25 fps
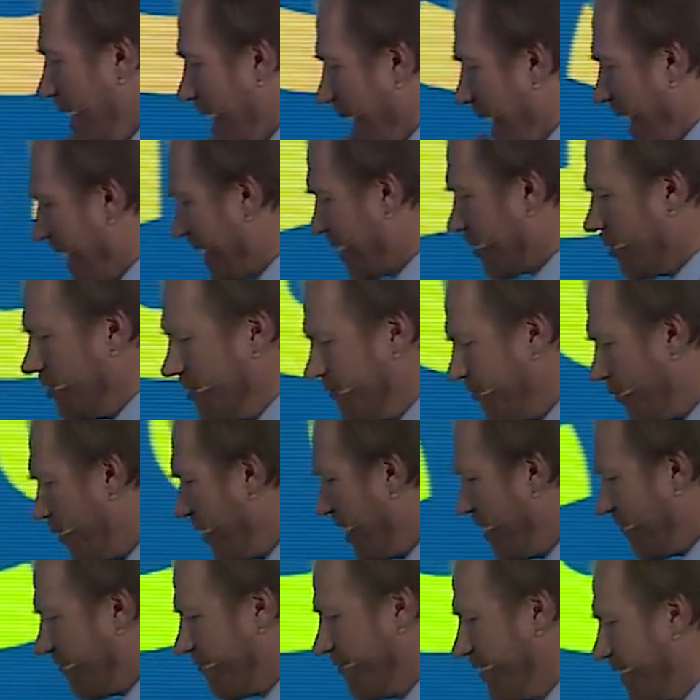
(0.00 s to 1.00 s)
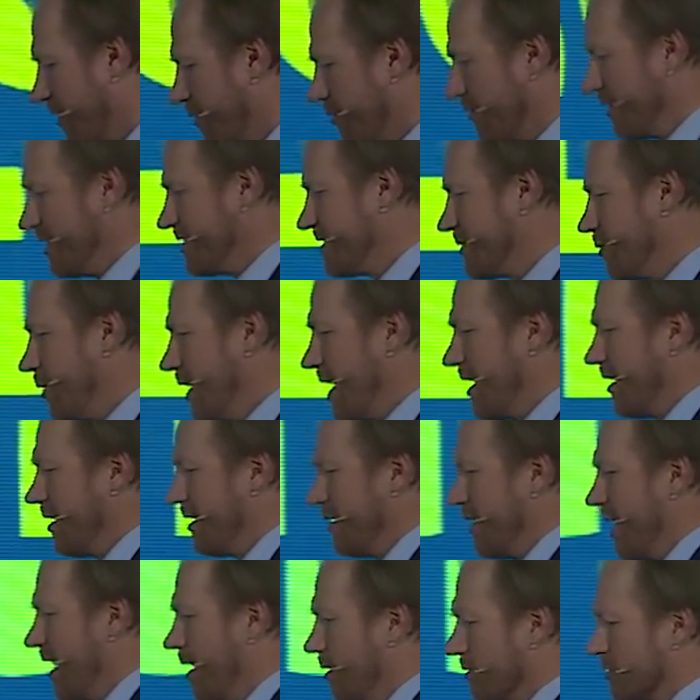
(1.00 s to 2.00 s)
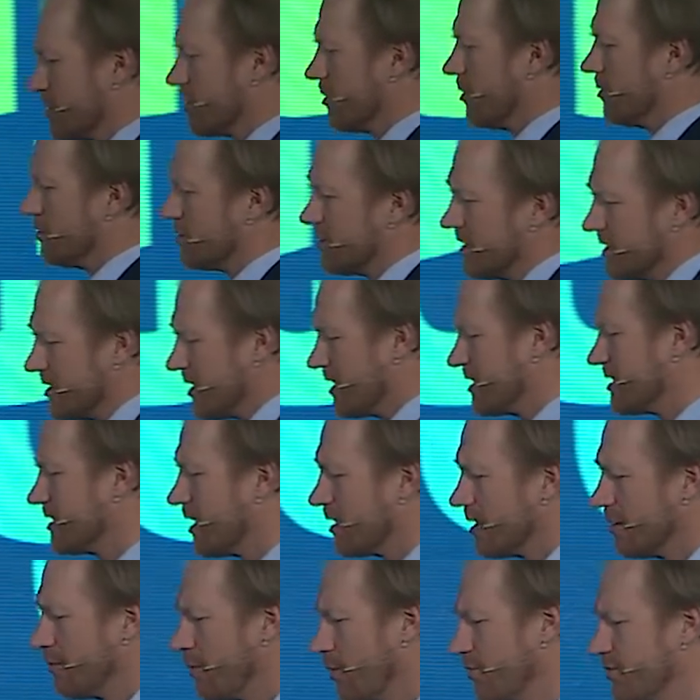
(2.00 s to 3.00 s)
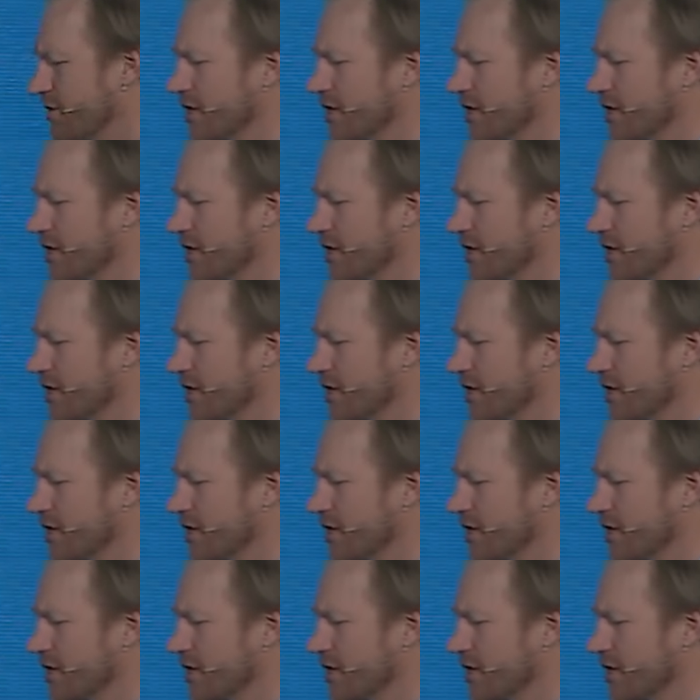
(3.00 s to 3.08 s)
I couldn't really figure this one out. So since I studied both